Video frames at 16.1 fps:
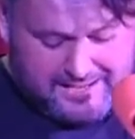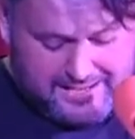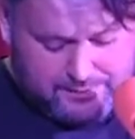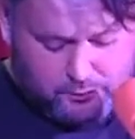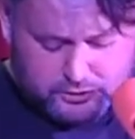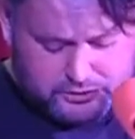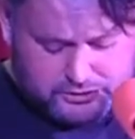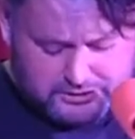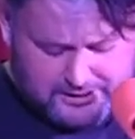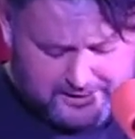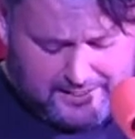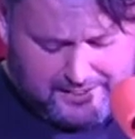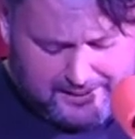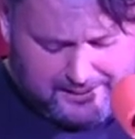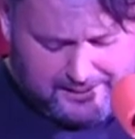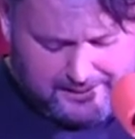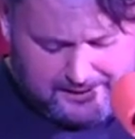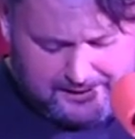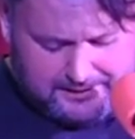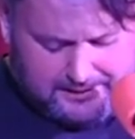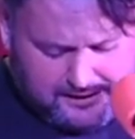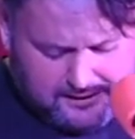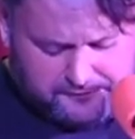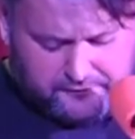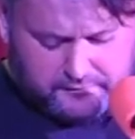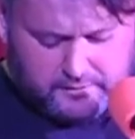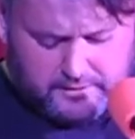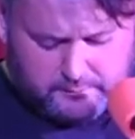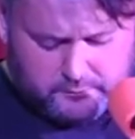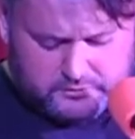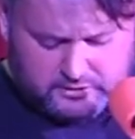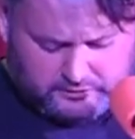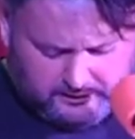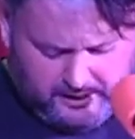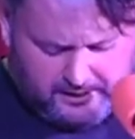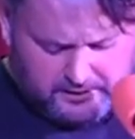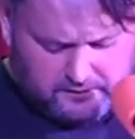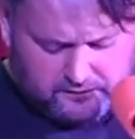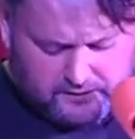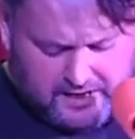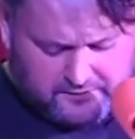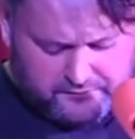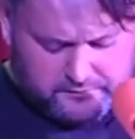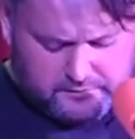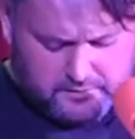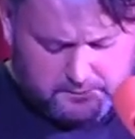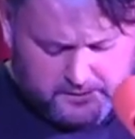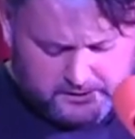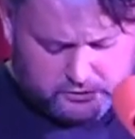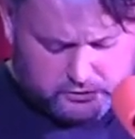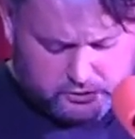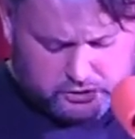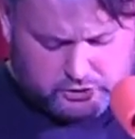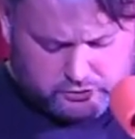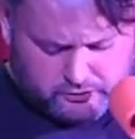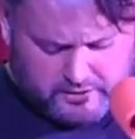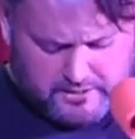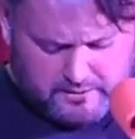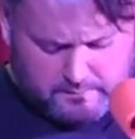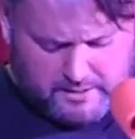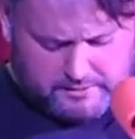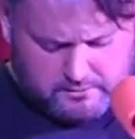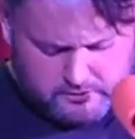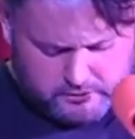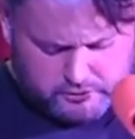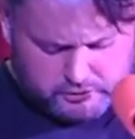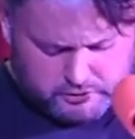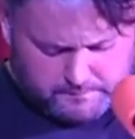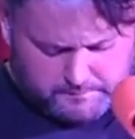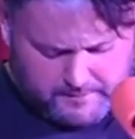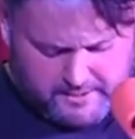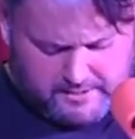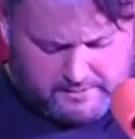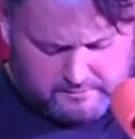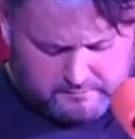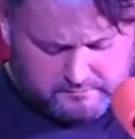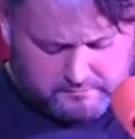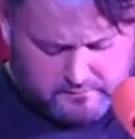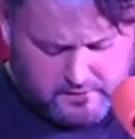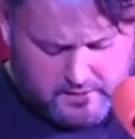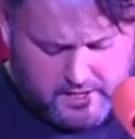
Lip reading: It wasn't ha-ha laughing, it was the kind of laughing that makes you scream and lose your breath.